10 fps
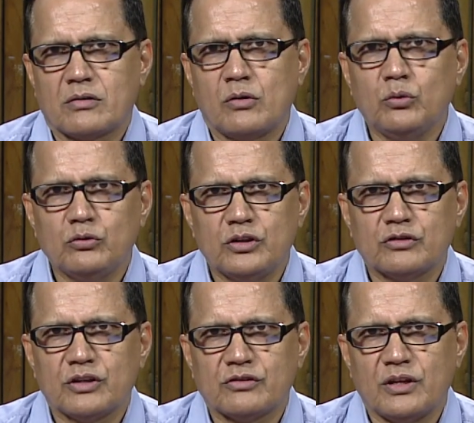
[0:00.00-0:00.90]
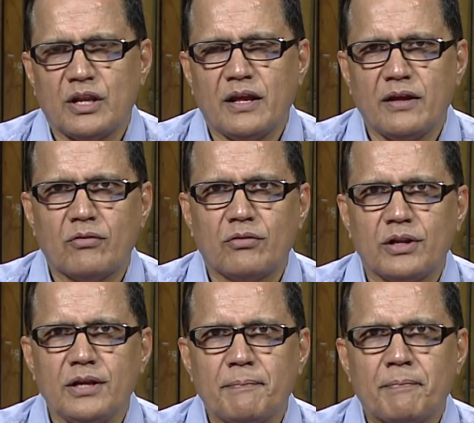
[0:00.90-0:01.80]
close this session here
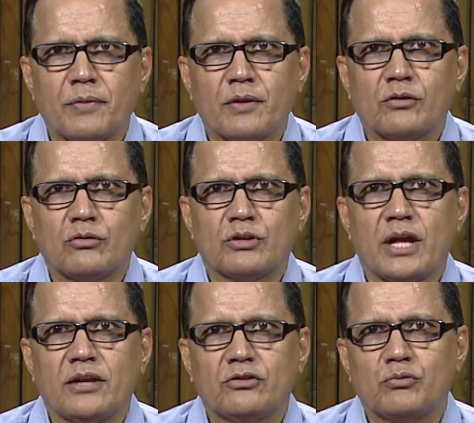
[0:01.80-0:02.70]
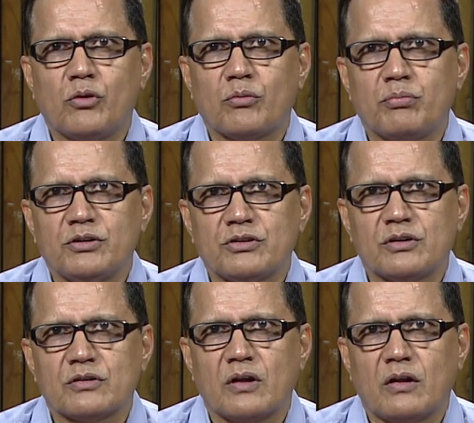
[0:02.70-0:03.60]
only. So, thanks for
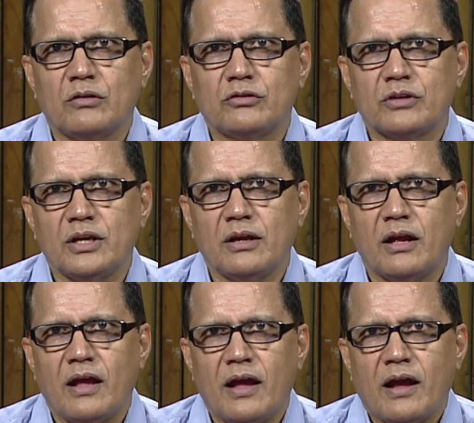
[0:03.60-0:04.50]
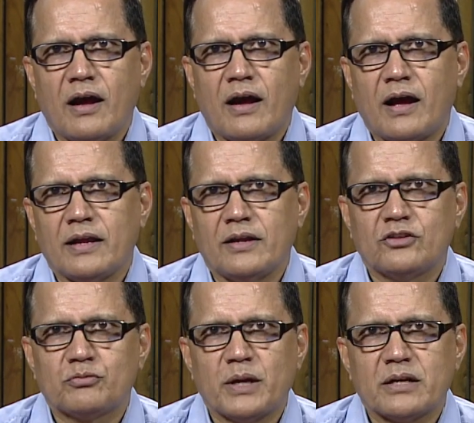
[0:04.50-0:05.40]
patient listening. I
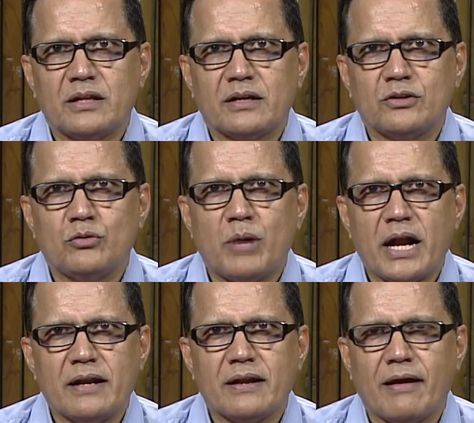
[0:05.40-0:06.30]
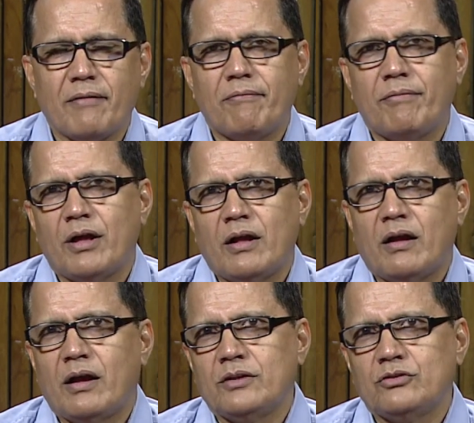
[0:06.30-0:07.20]
expect that you might have
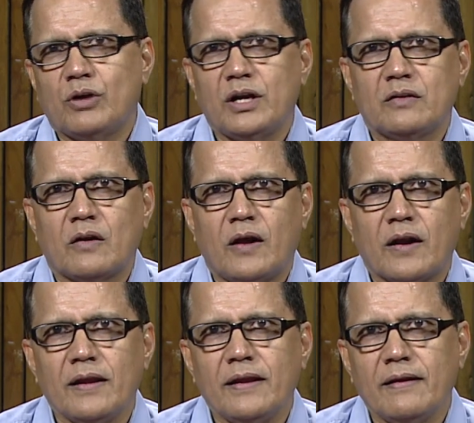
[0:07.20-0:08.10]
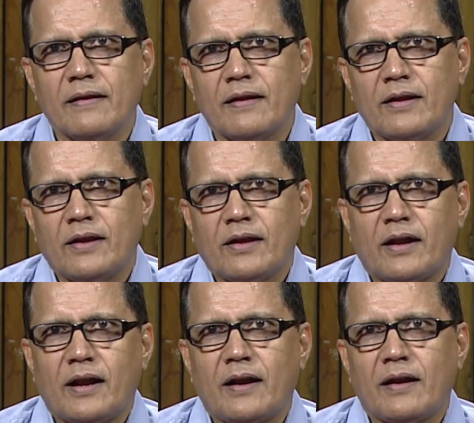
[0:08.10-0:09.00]
enjoyed the learning,
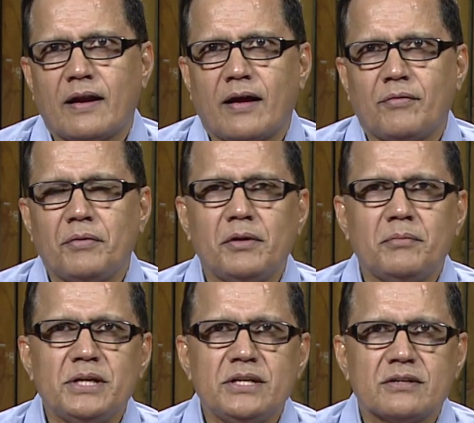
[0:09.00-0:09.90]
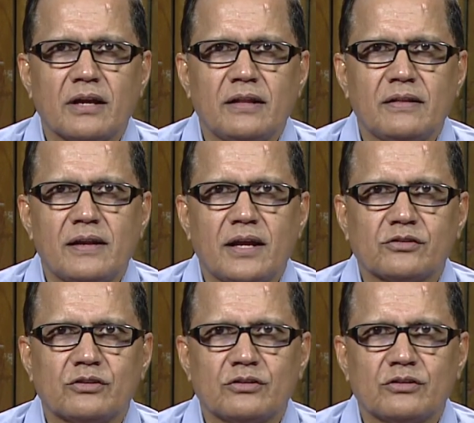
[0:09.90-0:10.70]
and we will meet in the next